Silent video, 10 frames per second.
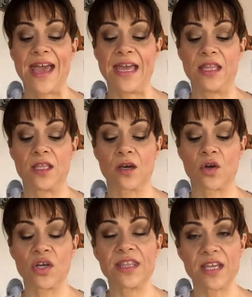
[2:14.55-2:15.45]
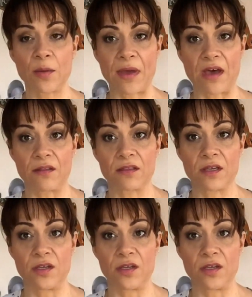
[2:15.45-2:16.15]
And the good thing about the